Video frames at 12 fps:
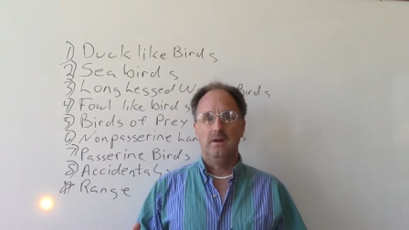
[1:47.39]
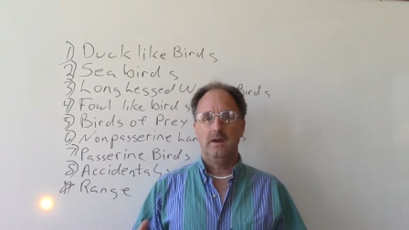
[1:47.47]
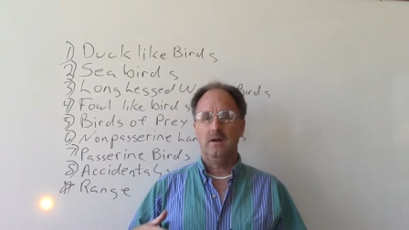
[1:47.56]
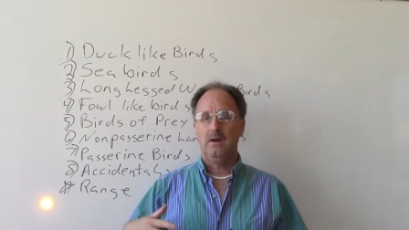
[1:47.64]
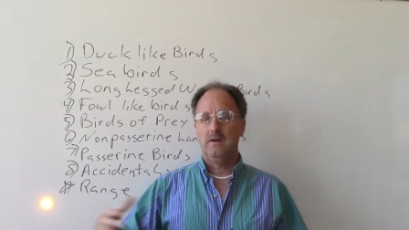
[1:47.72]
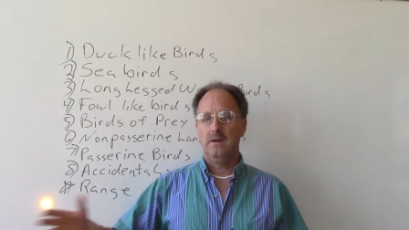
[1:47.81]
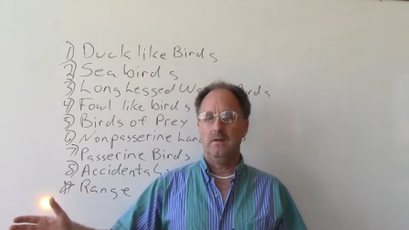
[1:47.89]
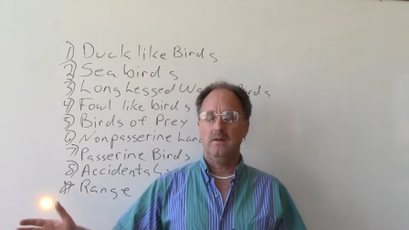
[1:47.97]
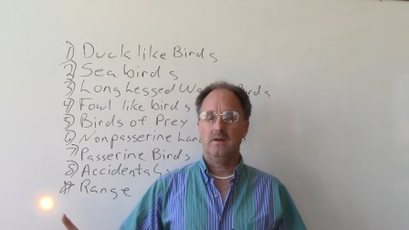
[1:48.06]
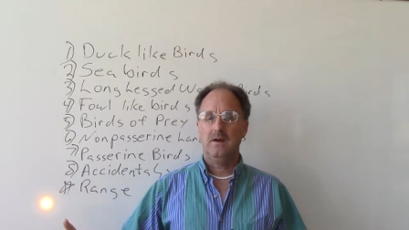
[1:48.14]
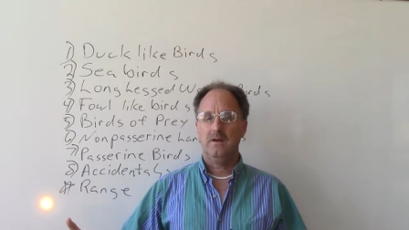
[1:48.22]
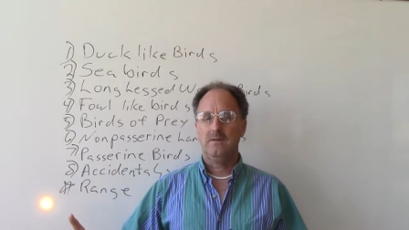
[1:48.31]
area of the
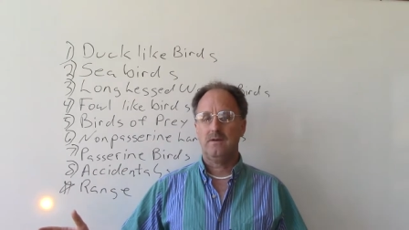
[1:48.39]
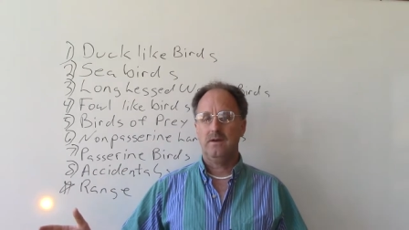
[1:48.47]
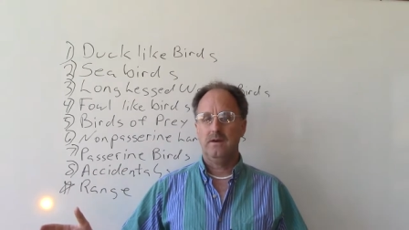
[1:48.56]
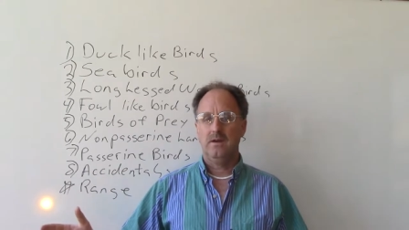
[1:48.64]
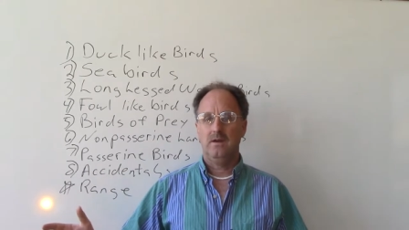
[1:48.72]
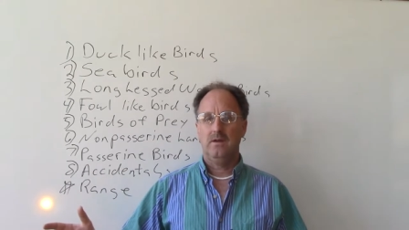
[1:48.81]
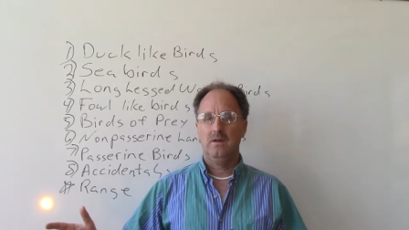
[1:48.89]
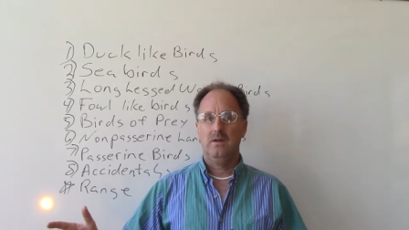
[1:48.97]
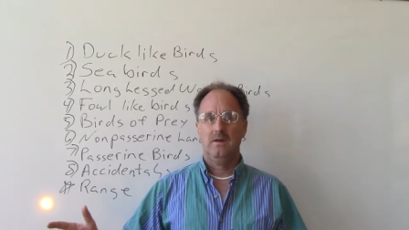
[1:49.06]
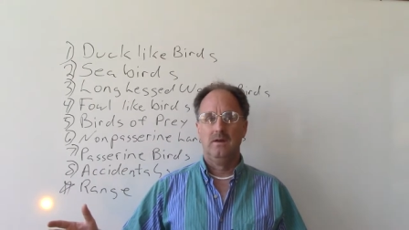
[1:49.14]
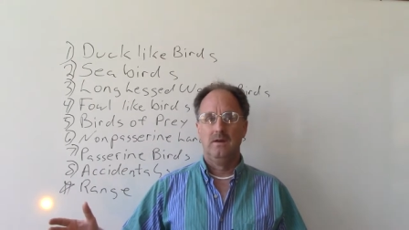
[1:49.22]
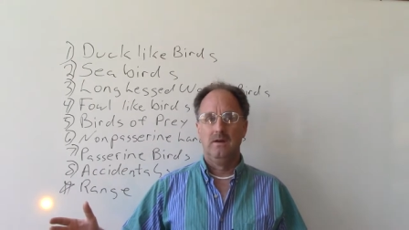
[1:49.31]
country
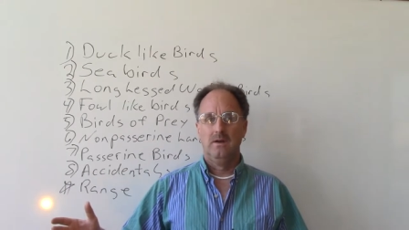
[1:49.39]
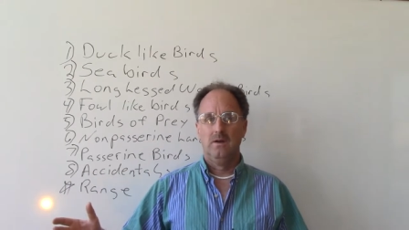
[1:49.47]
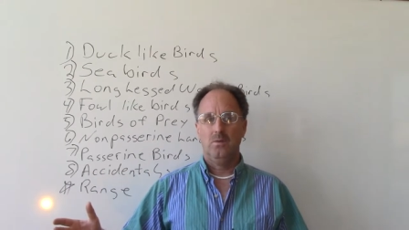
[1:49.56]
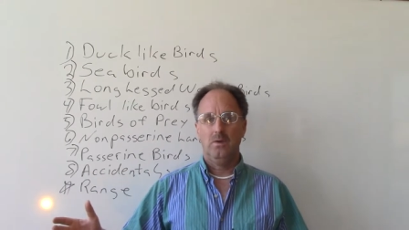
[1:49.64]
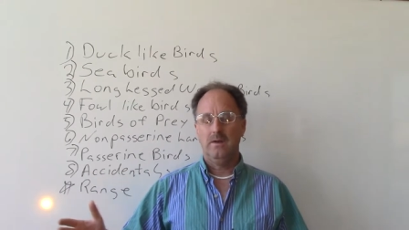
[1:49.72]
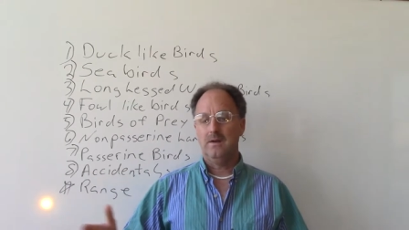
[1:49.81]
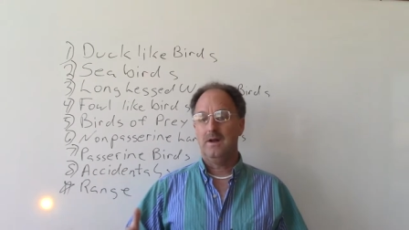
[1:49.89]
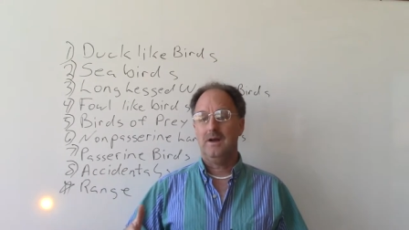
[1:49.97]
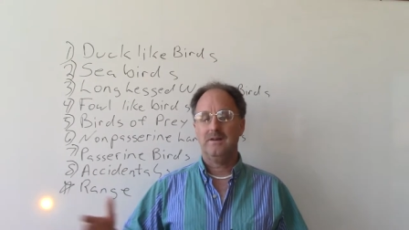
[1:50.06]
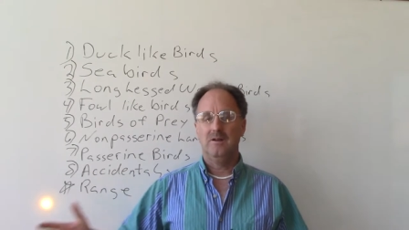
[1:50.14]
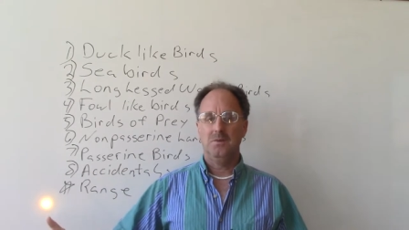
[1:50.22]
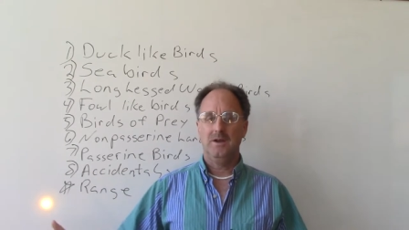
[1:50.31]
when they're not
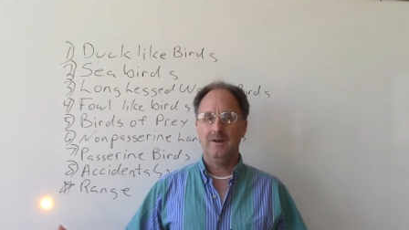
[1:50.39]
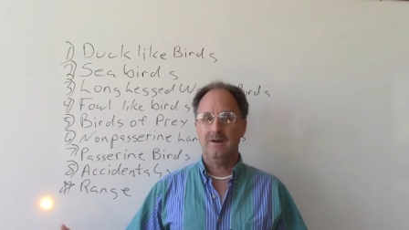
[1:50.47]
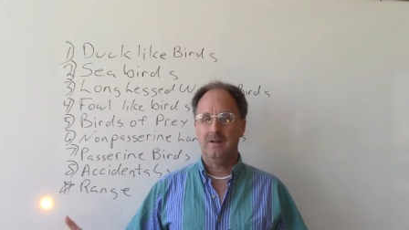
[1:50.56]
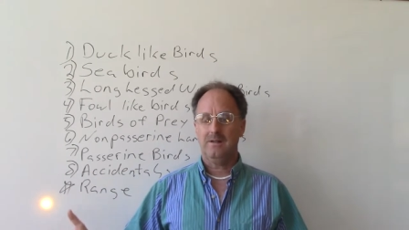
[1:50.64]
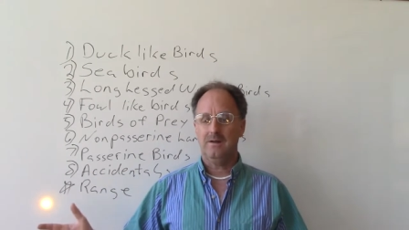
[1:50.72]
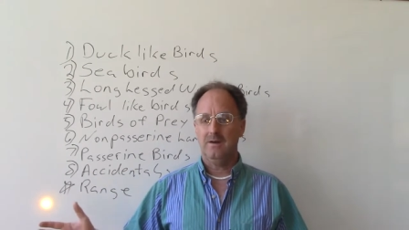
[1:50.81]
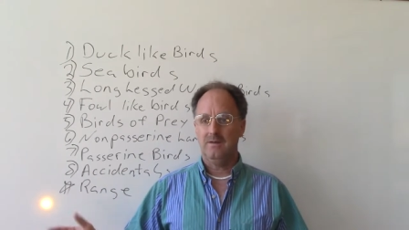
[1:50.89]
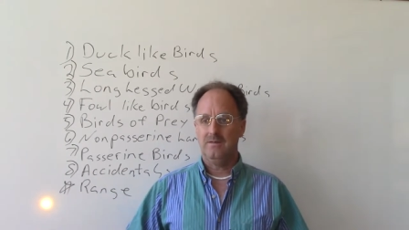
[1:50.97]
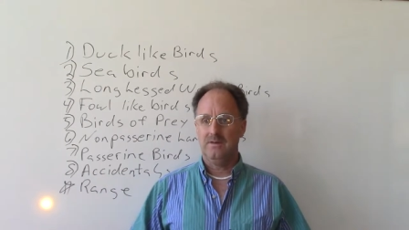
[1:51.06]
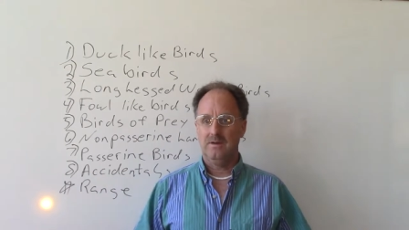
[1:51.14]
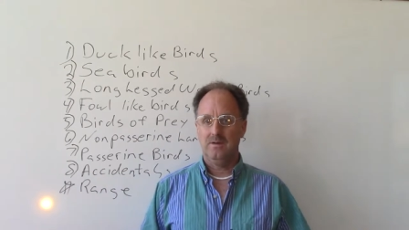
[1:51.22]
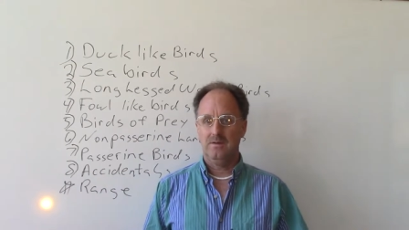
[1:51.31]
going to be out there.
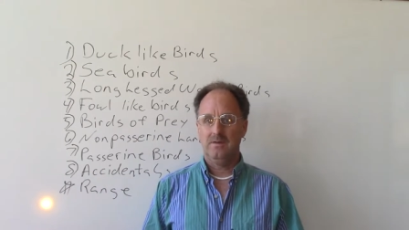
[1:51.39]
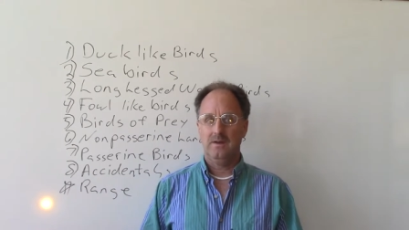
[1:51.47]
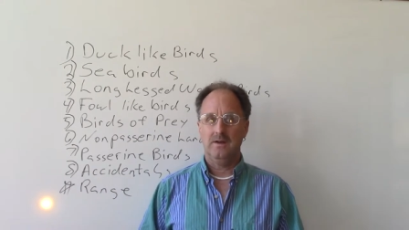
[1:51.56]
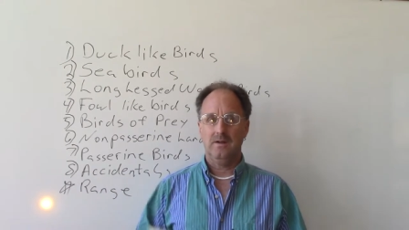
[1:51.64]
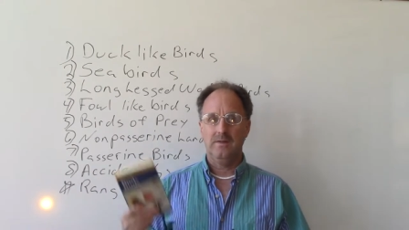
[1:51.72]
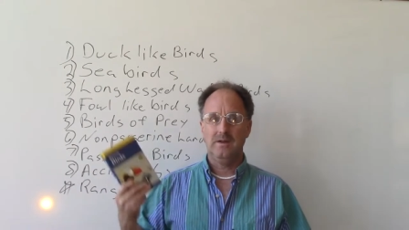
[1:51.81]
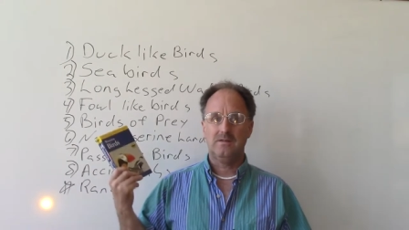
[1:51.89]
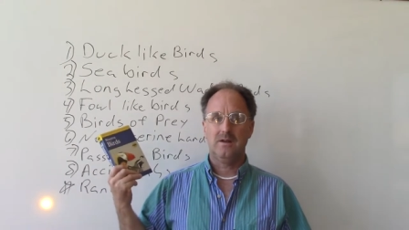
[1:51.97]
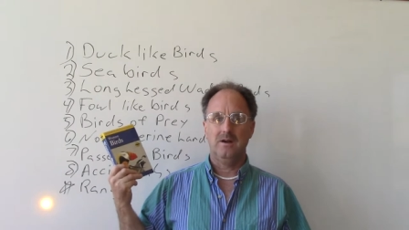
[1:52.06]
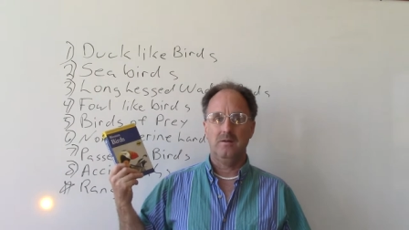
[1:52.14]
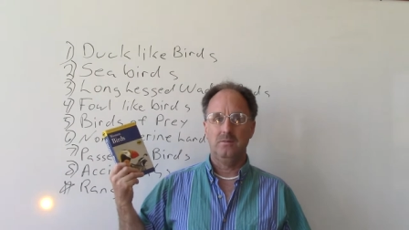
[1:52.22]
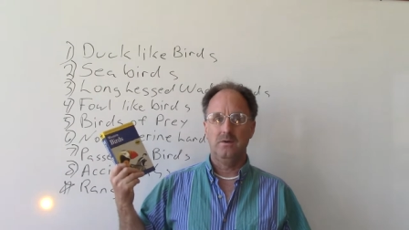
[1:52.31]
So you know these
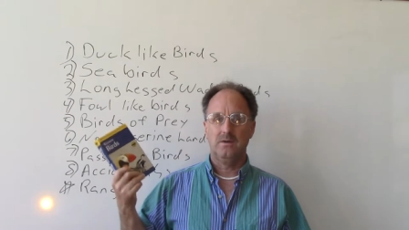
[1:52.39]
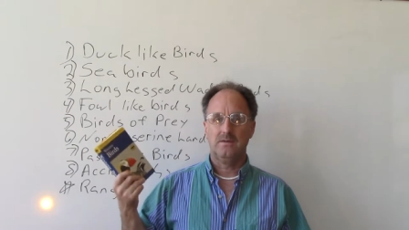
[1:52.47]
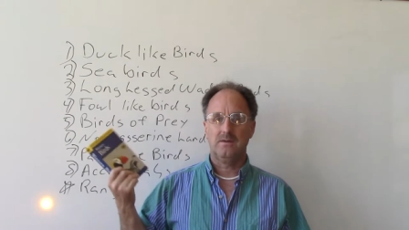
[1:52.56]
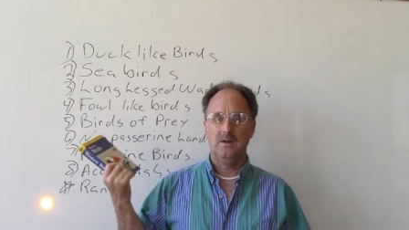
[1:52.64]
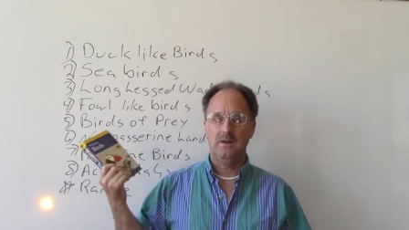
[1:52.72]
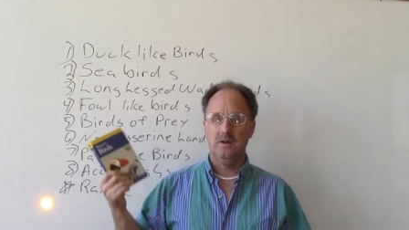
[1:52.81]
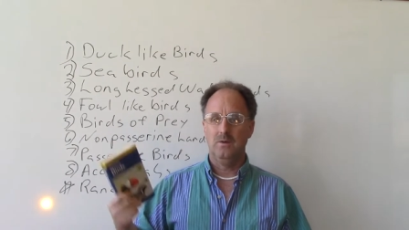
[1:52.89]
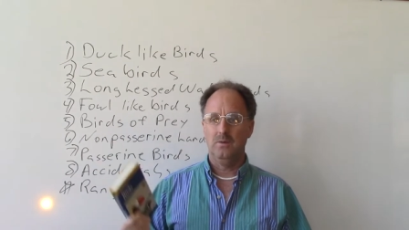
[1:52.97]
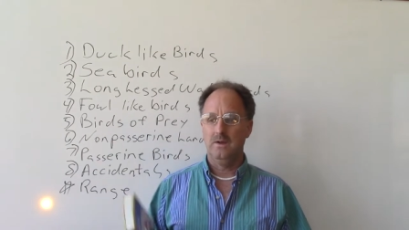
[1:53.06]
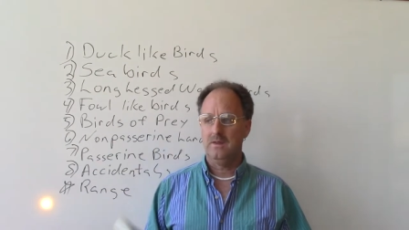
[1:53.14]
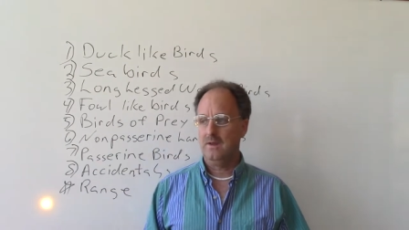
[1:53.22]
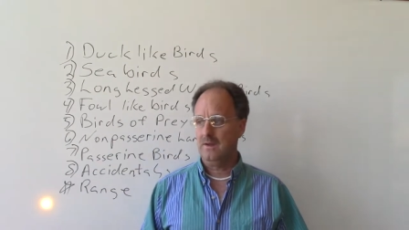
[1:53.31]
kind of books can go
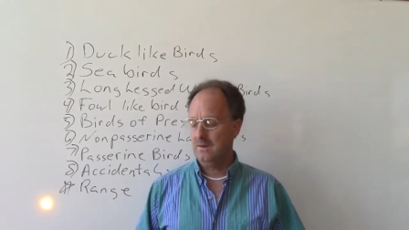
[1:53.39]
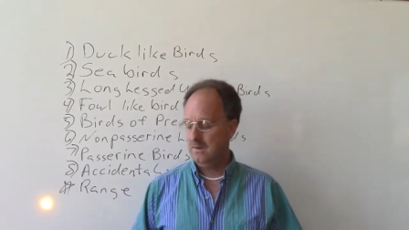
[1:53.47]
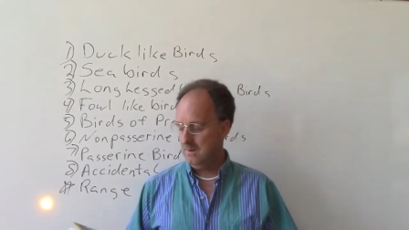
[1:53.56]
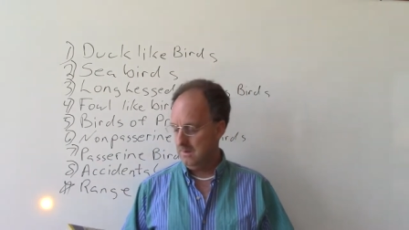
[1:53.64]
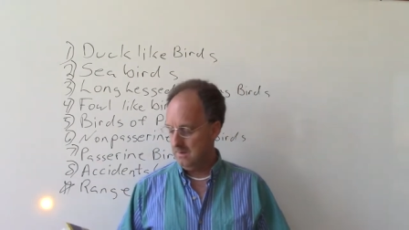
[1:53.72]
with you,